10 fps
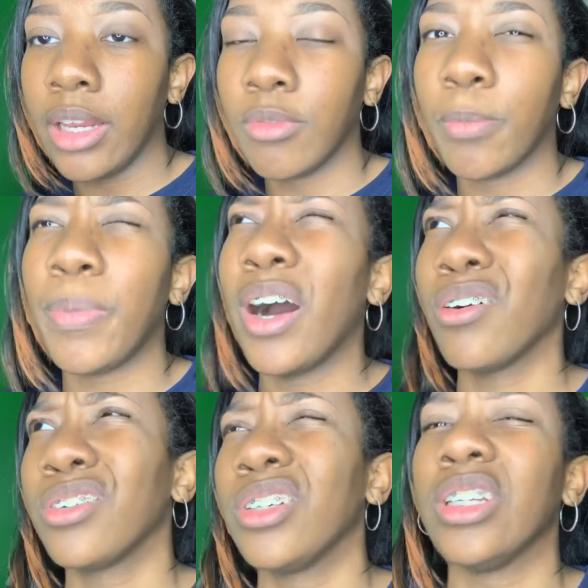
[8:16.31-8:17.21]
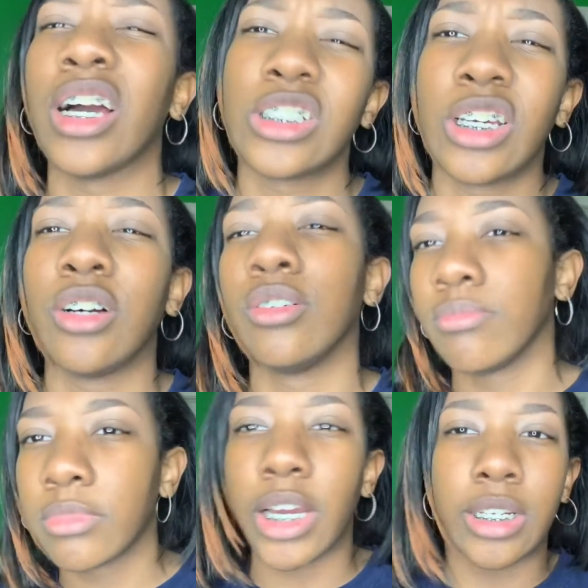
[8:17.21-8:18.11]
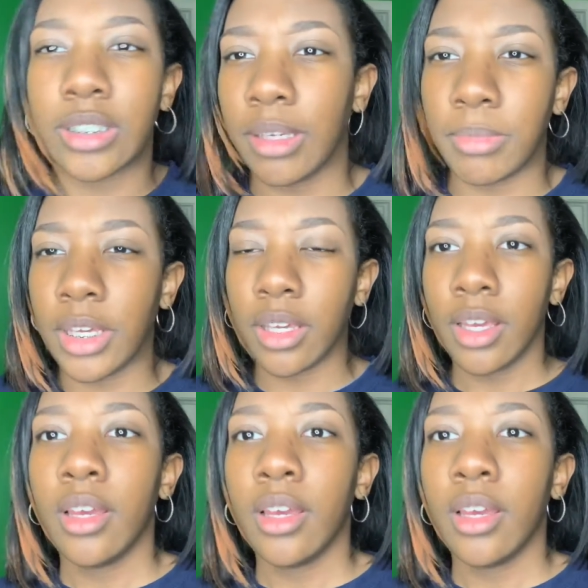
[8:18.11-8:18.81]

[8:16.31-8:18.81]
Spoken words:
Well, powder and eyeshadow kind of the same thing,